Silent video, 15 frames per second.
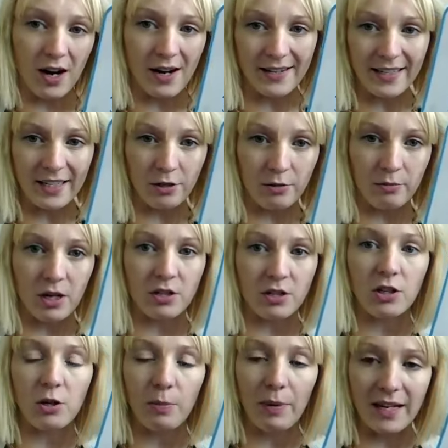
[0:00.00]
ID number. So
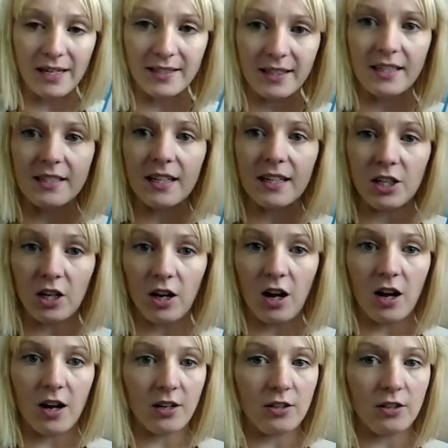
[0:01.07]
your PCs and your
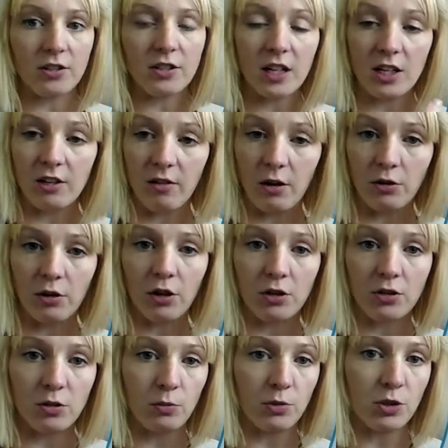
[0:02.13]
clients and your own
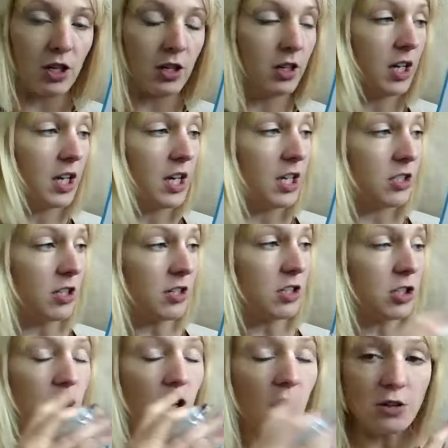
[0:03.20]
consumption. So that's
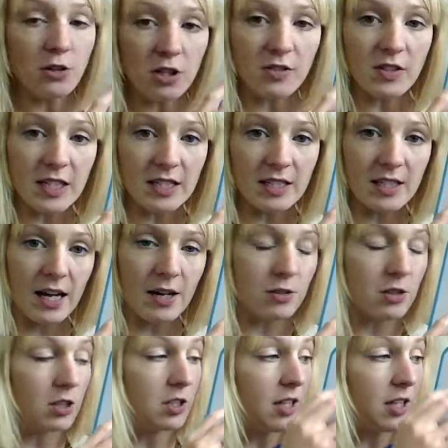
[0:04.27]
a total of
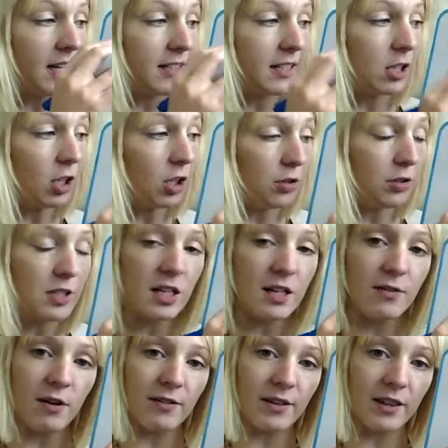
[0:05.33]
6,000. That is
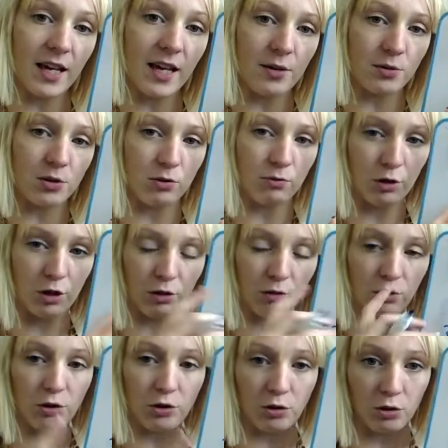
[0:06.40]
inclusive of 1,000 running
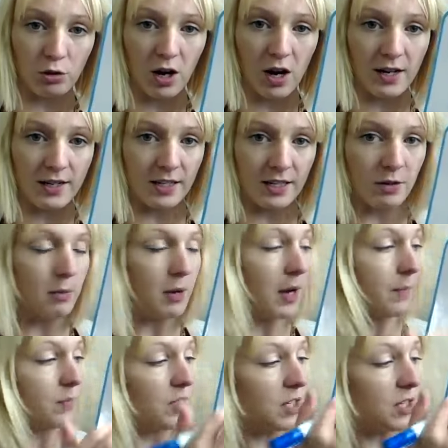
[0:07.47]
through your ID number.
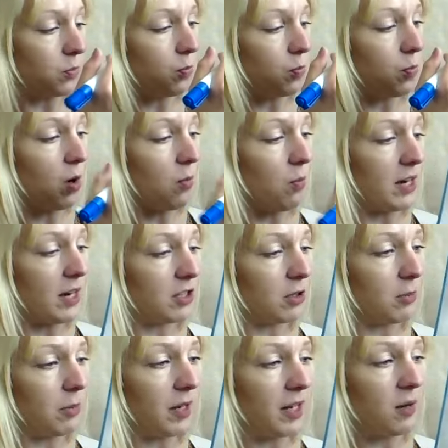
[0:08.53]
That's one way to
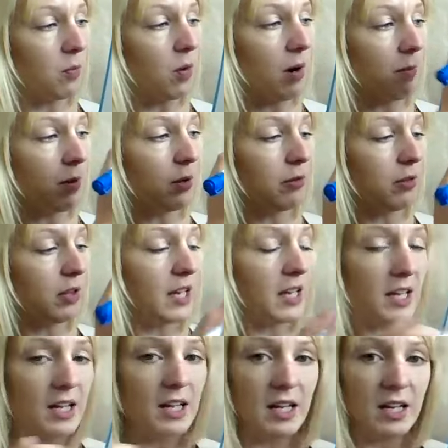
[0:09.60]
complete in 1 month.
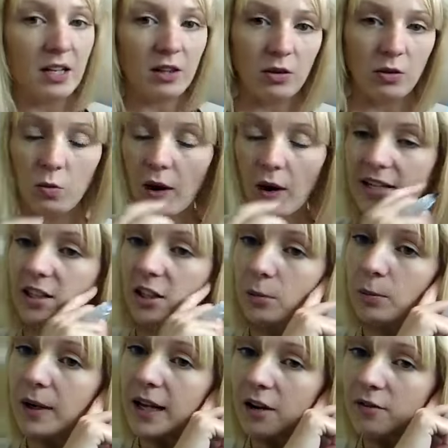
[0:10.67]
The way to
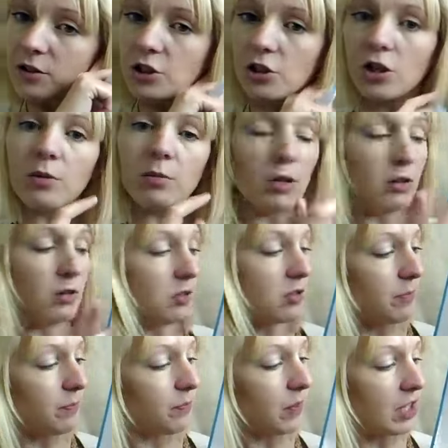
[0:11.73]
complete over 2
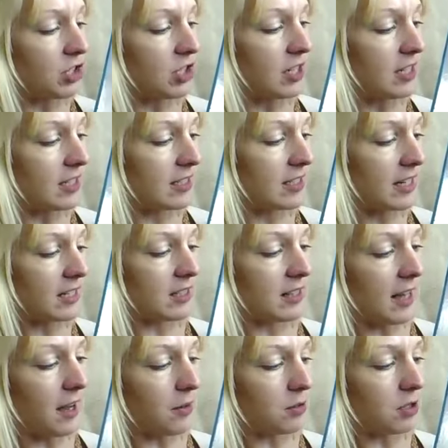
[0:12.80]
months is you need
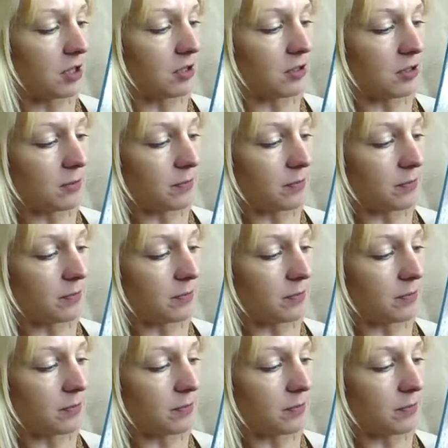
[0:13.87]
6,000